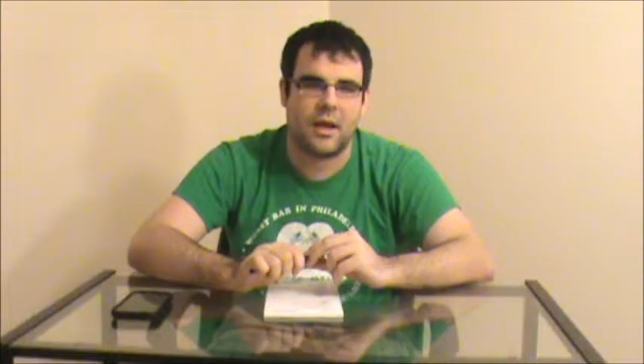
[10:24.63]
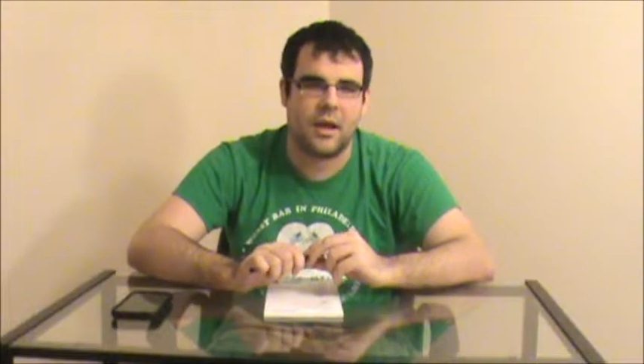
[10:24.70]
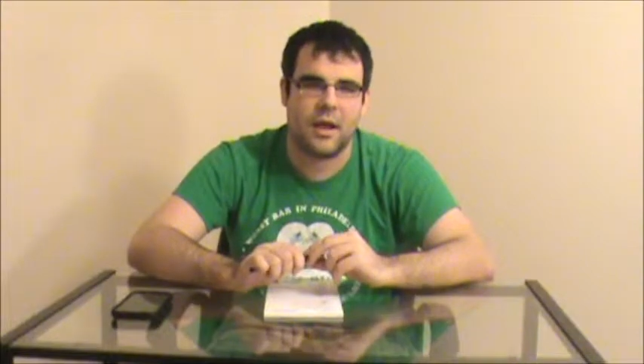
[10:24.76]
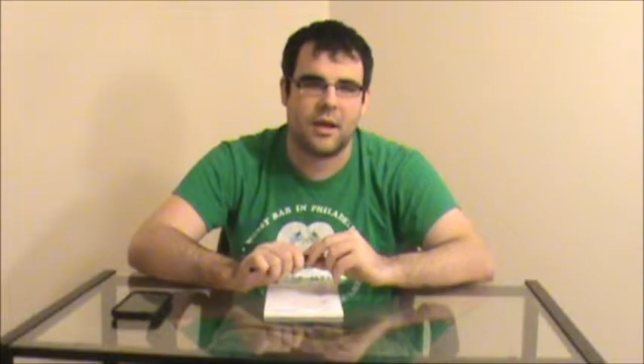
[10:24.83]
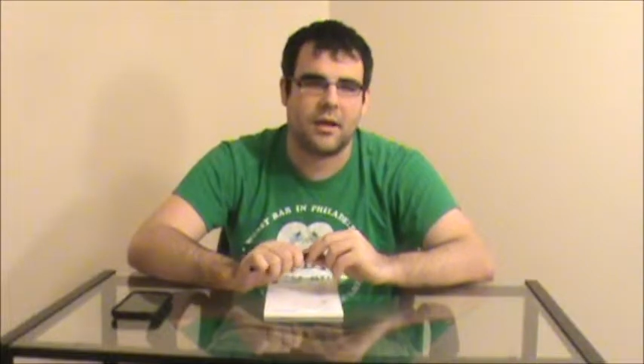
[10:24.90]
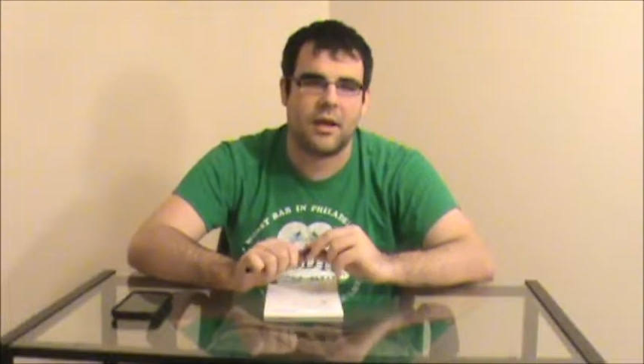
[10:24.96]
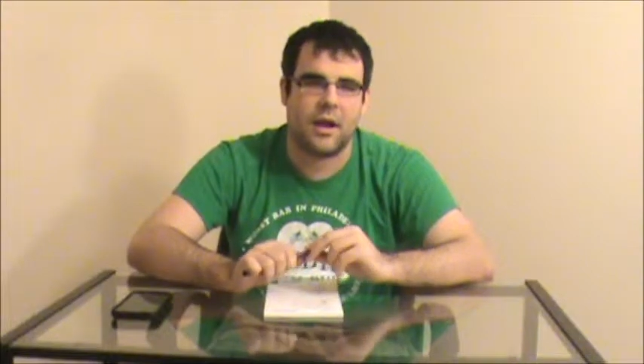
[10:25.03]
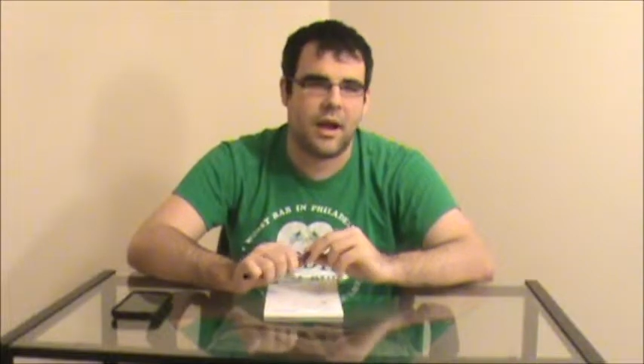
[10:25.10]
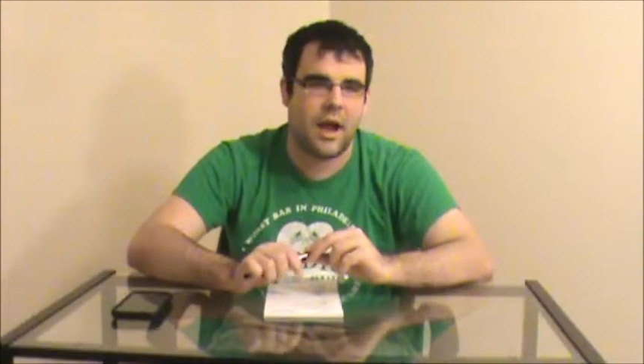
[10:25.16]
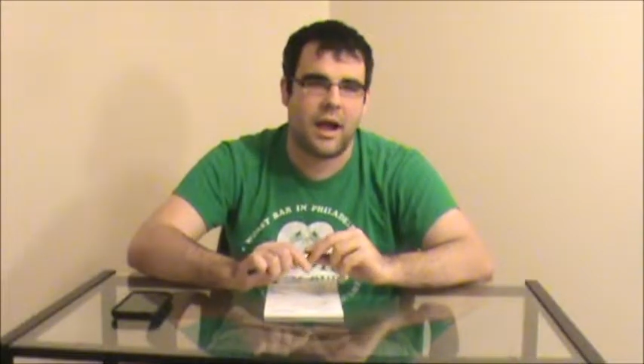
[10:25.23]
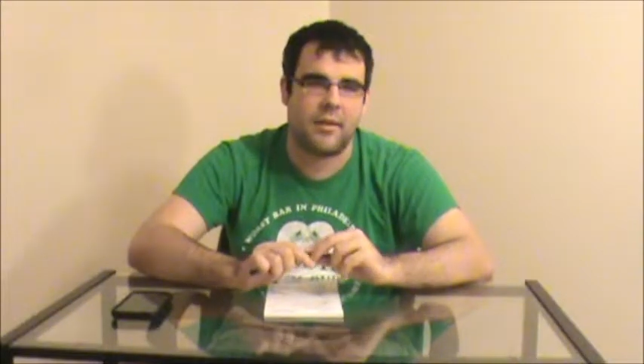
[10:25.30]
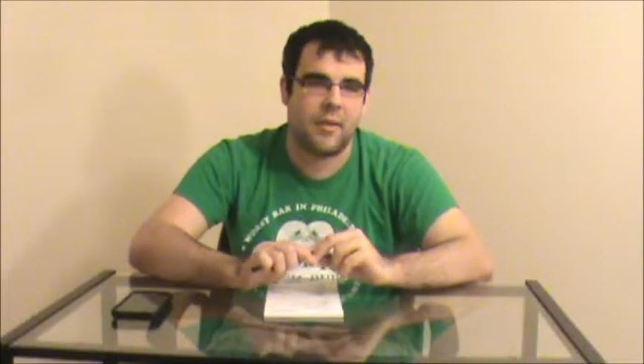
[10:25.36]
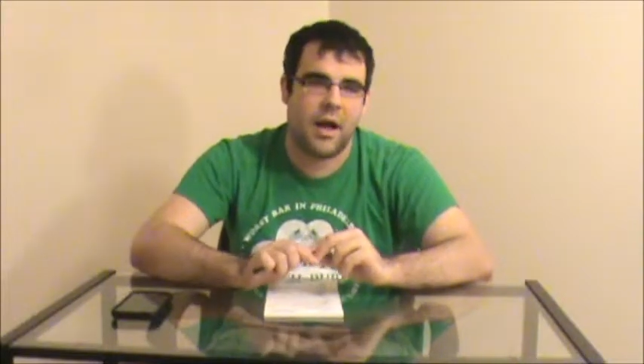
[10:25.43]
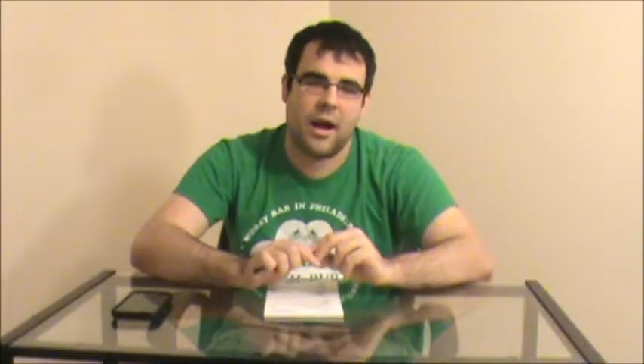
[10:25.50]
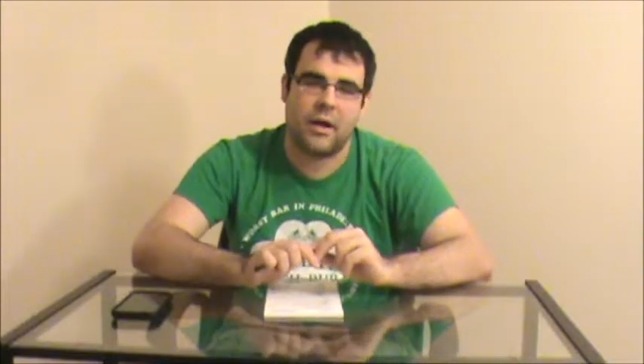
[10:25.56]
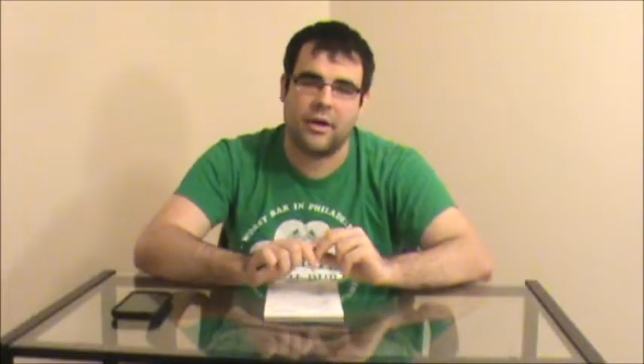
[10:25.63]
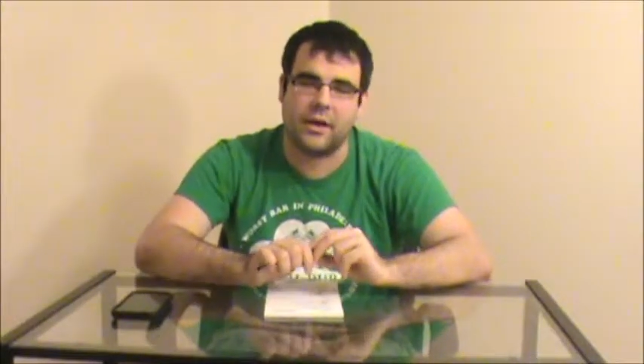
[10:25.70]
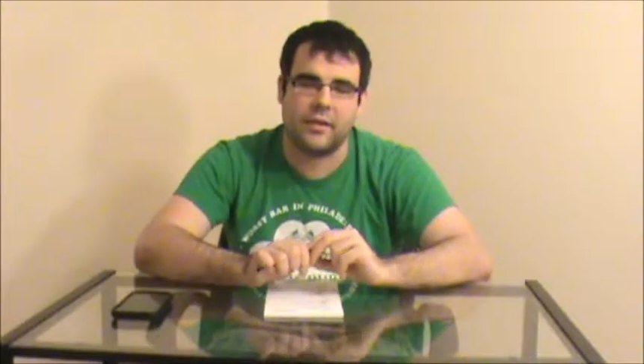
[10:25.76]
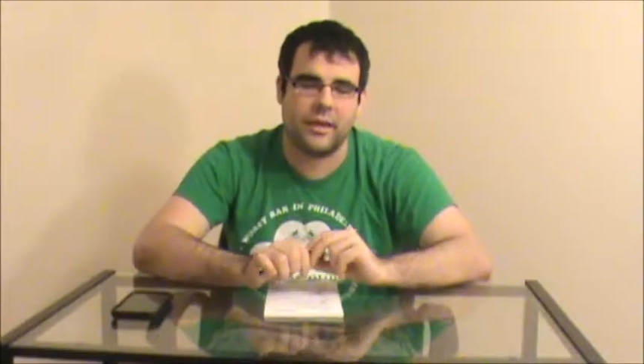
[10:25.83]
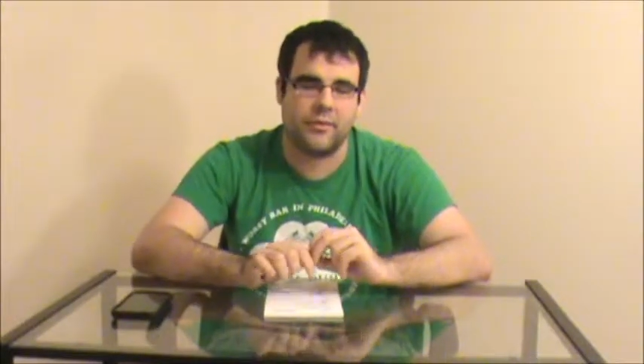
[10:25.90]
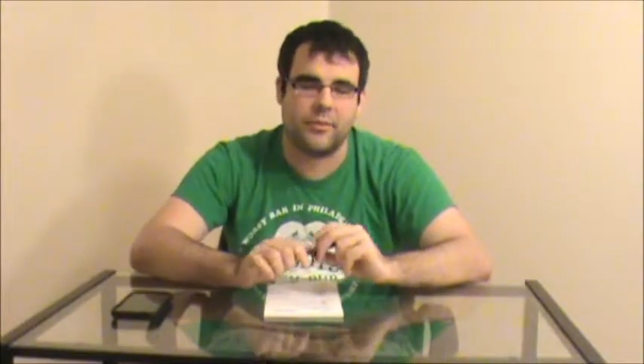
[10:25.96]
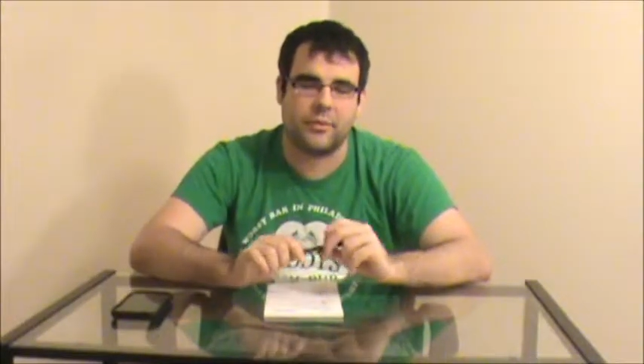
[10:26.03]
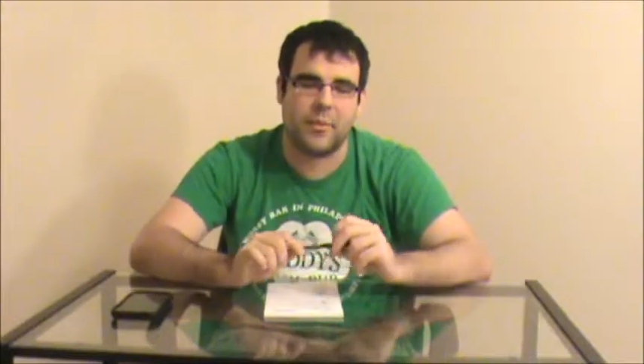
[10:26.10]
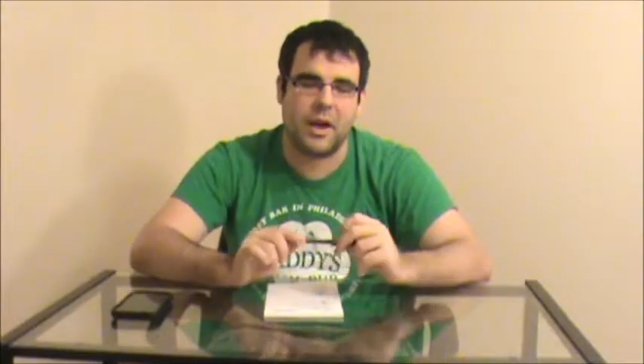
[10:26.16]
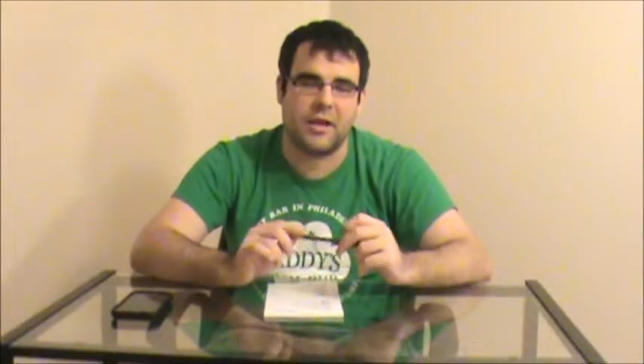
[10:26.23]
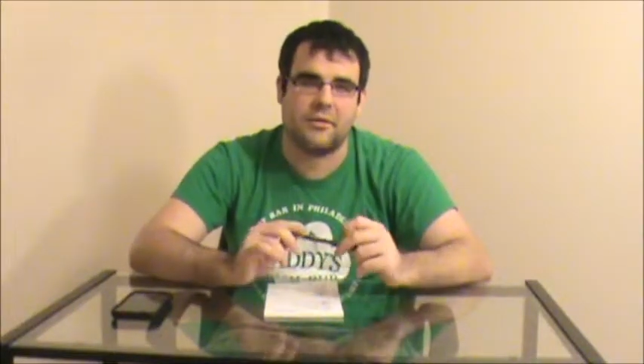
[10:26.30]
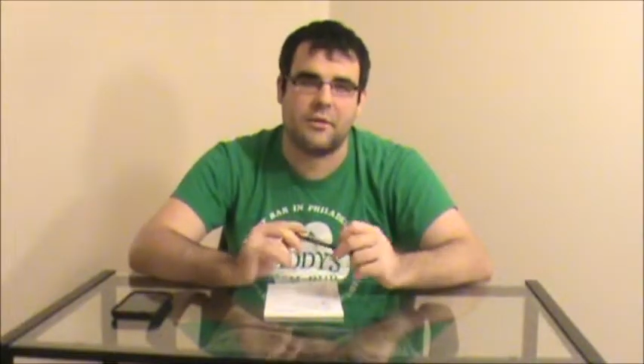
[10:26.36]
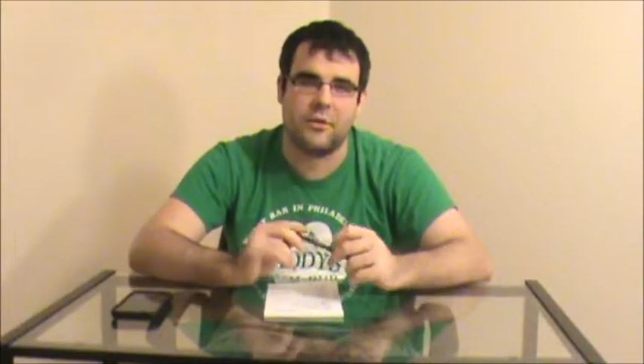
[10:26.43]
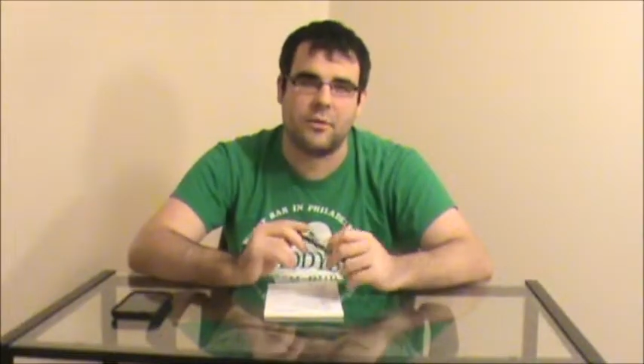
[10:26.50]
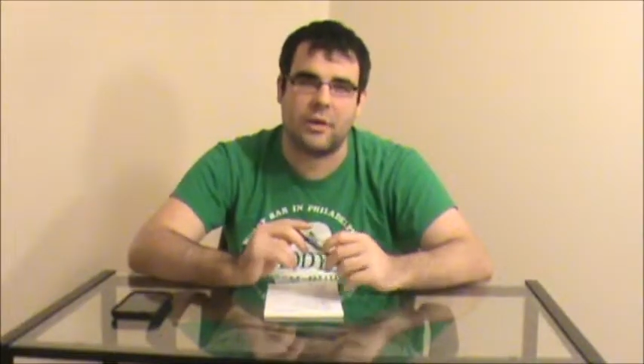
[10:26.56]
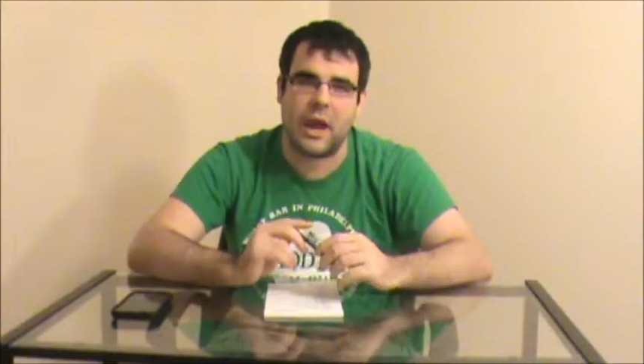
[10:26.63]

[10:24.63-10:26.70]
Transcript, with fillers: and I, I already leveled my two